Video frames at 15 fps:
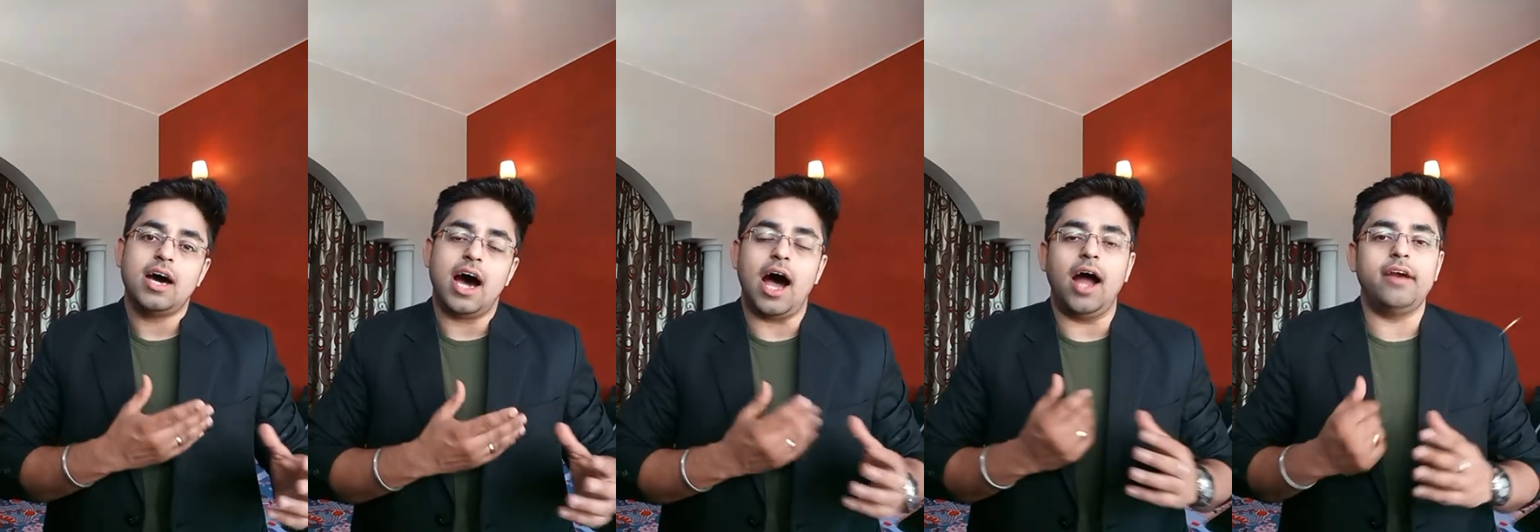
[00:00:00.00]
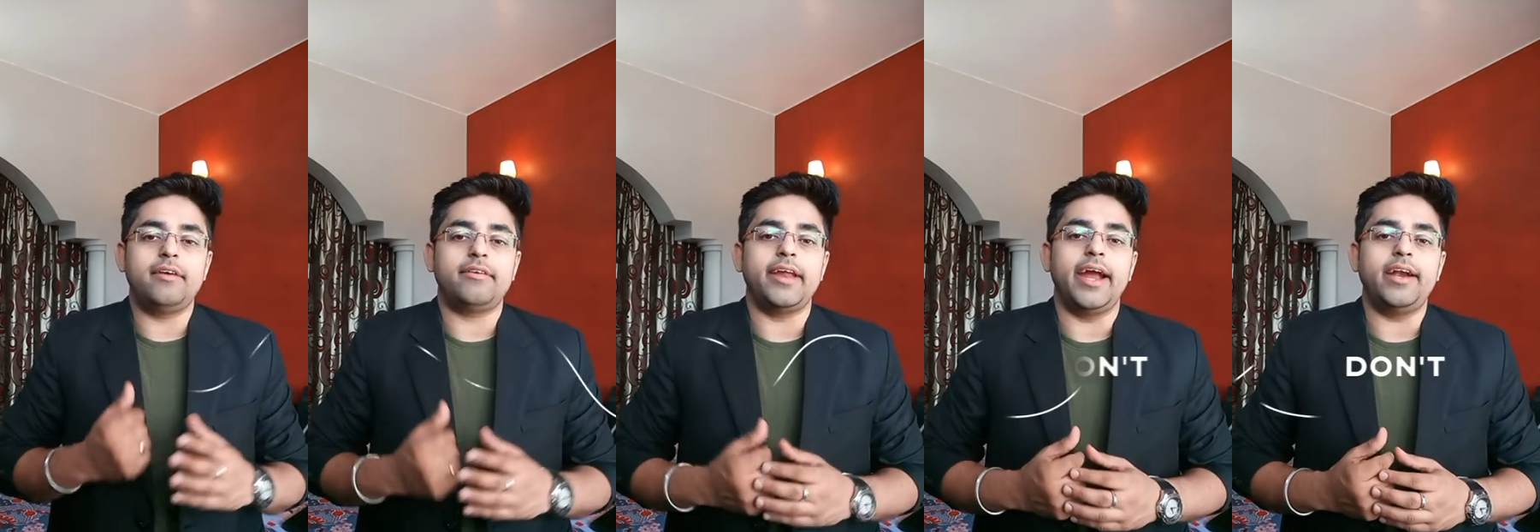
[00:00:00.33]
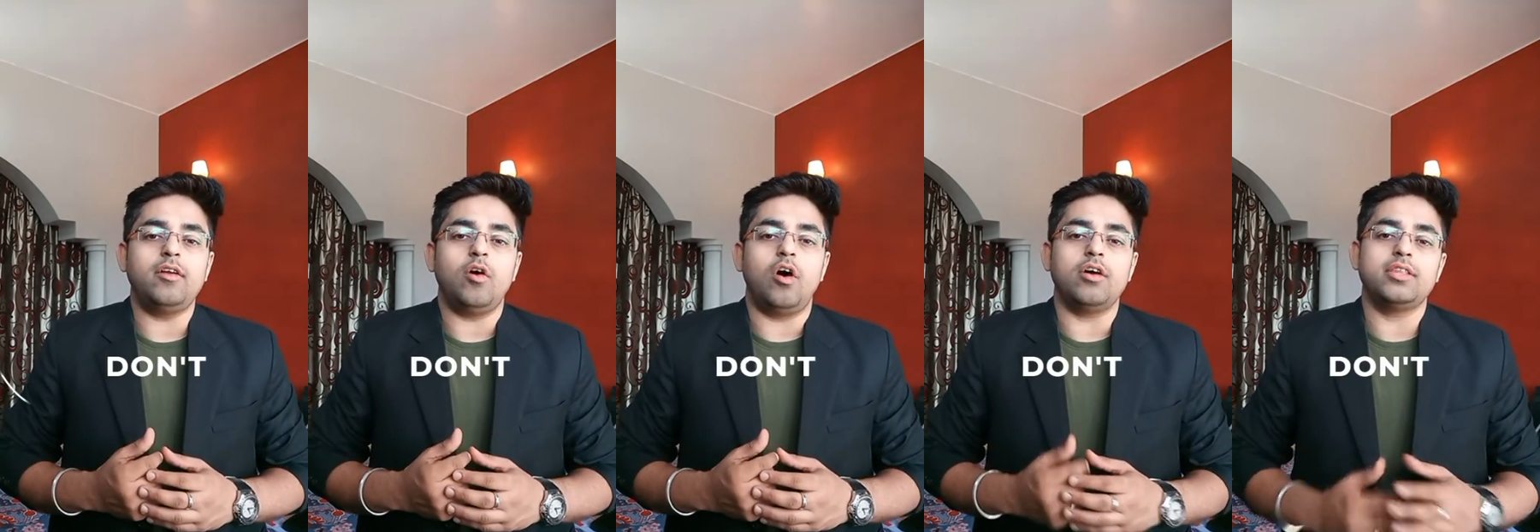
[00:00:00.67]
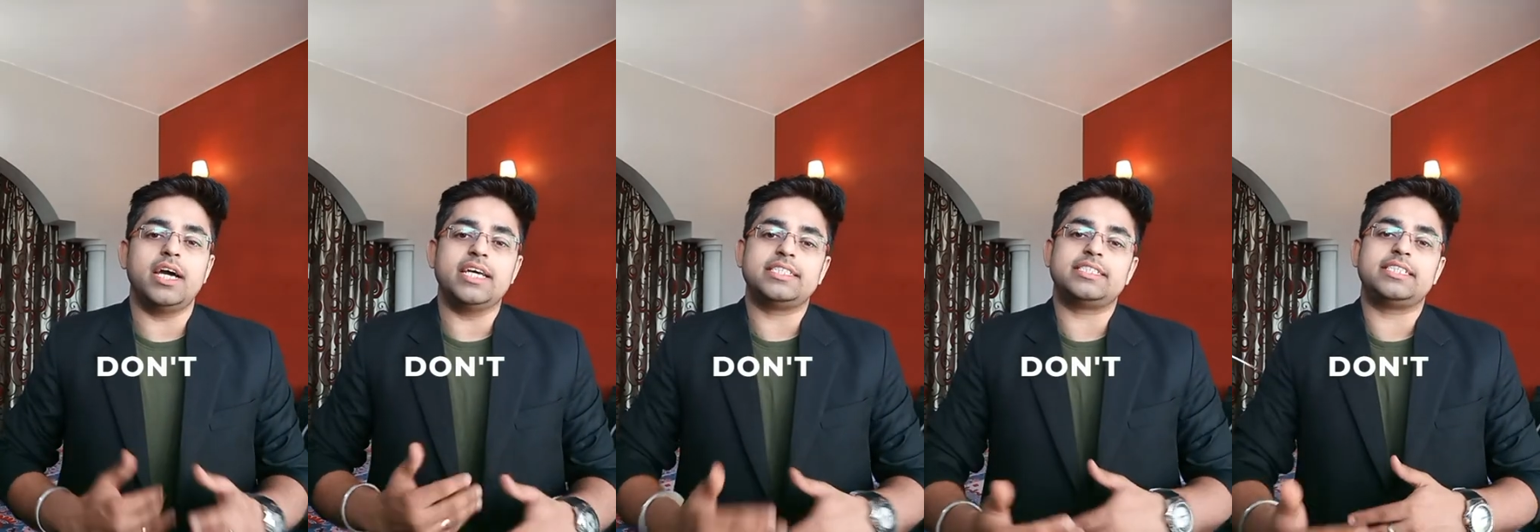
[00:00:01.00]
heart rate
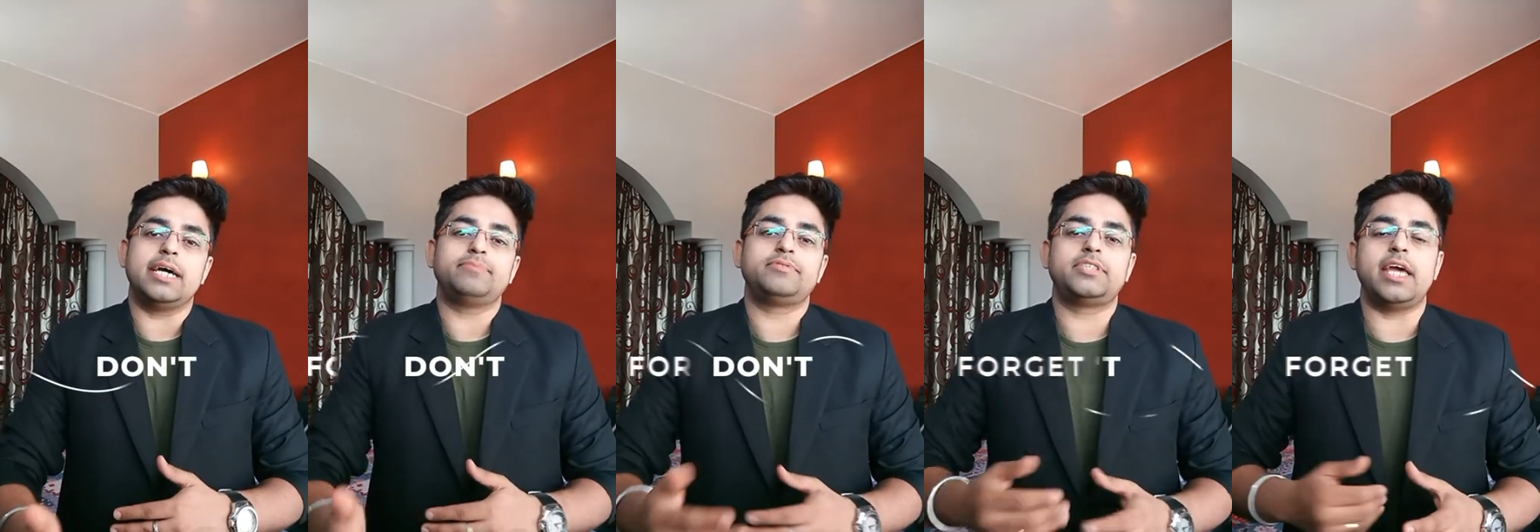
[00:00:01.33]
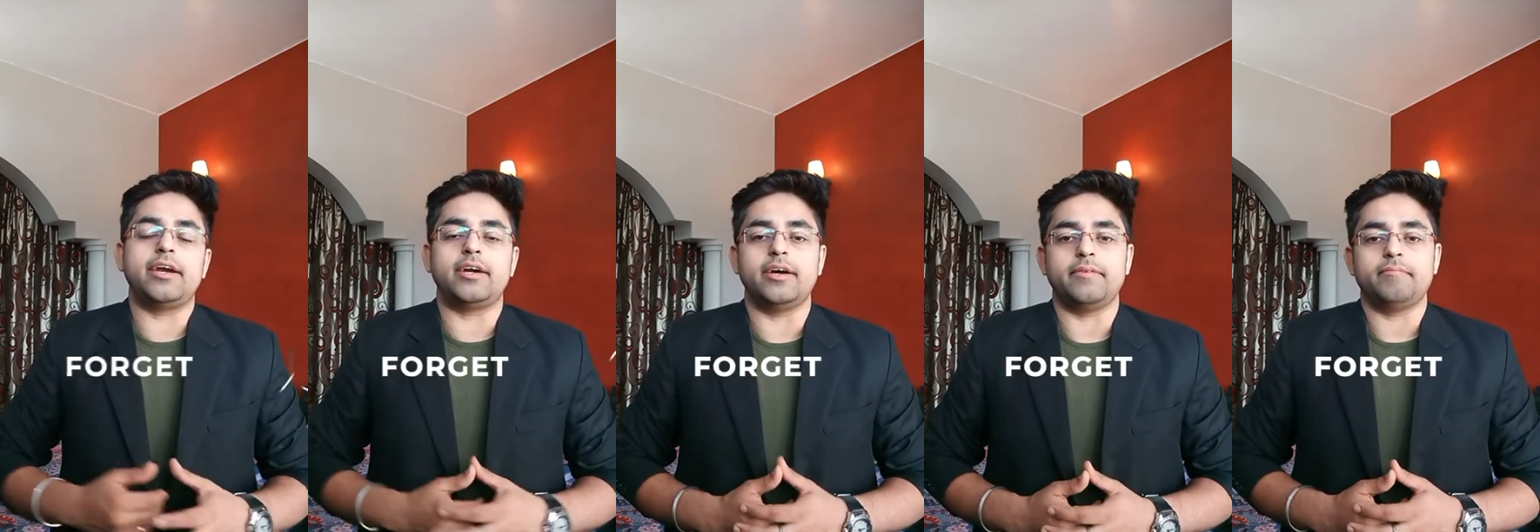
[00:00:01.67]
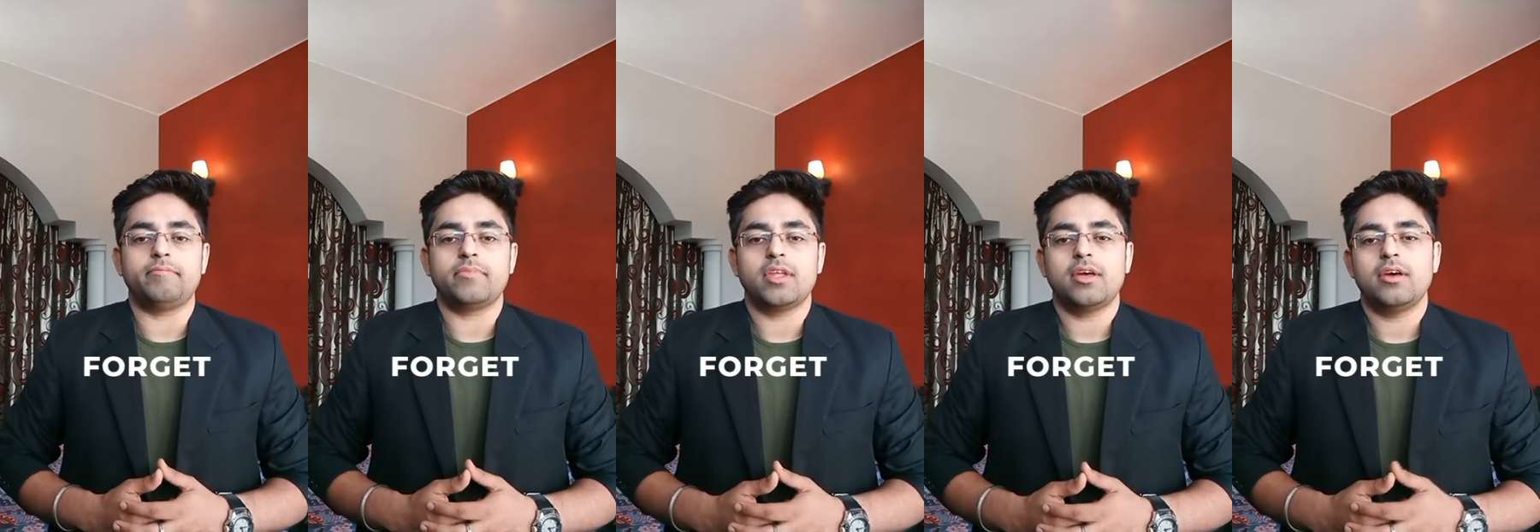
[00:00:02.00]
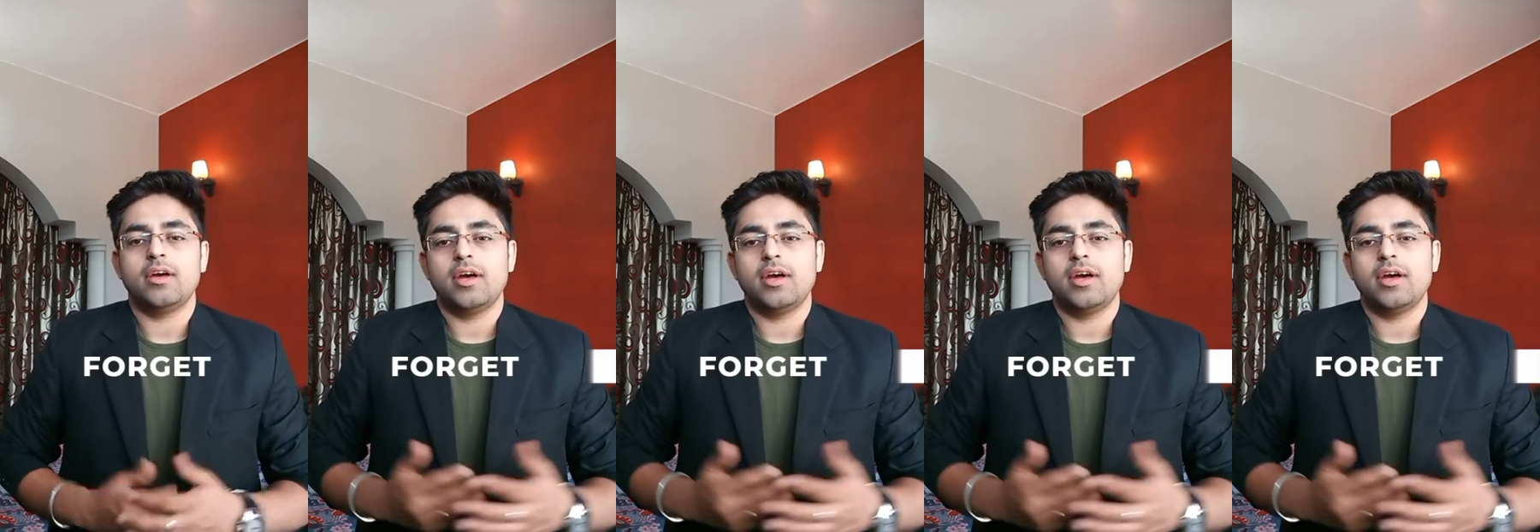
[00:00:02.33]
or the steps taken.